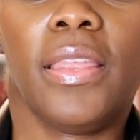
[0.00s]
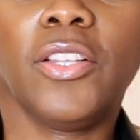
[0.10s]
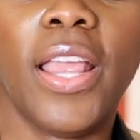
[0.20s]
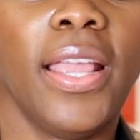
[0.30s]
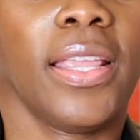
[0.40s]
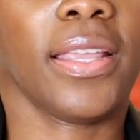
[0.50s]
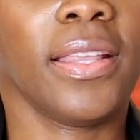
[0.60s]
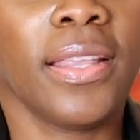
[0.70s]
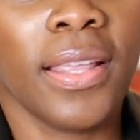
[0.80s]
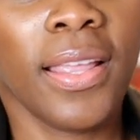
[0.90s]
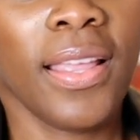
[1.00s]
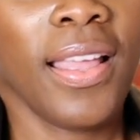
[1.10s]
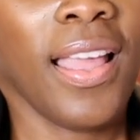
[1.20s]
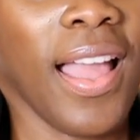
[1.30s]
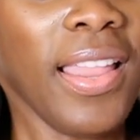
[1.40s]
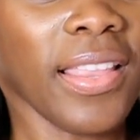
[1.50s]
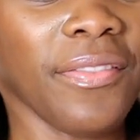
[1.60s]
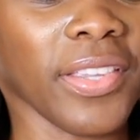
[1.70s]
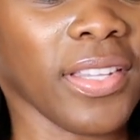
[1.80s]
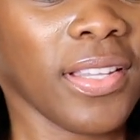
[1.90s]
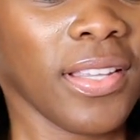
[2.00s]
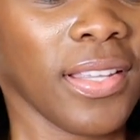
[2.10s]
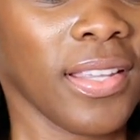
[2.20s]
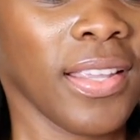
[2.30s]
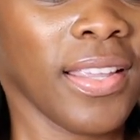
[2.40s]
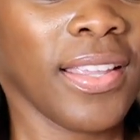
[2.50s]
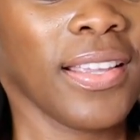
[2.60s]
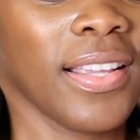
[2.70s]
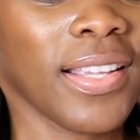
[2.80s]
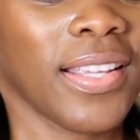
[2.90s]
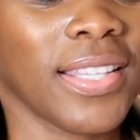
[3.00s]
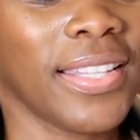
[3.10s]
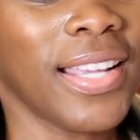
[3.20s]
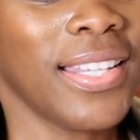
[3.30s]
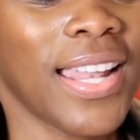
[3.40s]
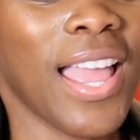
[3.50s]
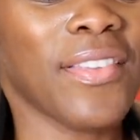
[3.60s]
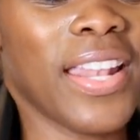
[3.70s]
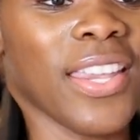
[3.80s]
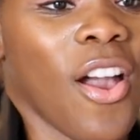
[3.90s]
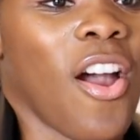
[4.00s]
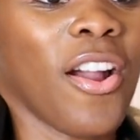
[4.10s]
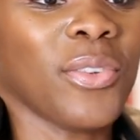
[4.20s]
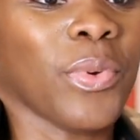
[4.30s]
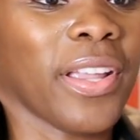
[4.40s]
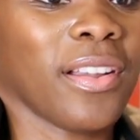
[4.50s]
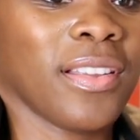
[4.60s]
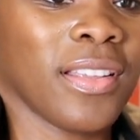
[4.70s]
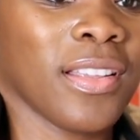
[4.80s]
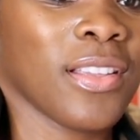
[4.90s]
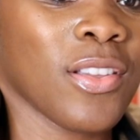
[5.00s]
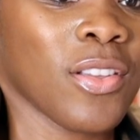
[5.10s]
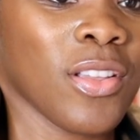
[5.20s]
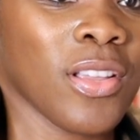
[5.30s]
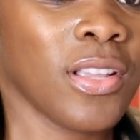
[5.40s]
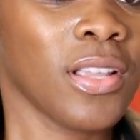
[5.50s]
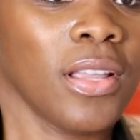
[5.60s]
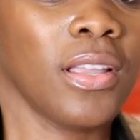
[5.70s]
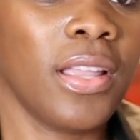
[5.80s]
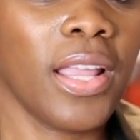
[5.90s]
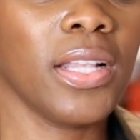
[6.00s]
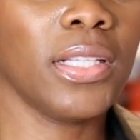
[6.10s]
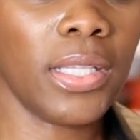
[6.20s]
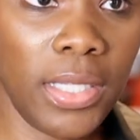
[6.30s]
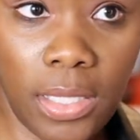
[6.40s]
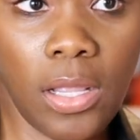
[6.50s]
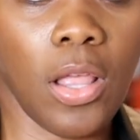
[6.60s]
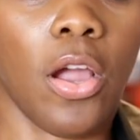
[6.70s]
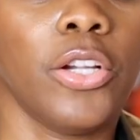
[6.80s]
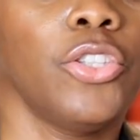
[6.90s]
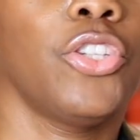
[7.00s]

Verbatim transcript: the jacket. I love it because it doesn't have any hardware. And this is a large.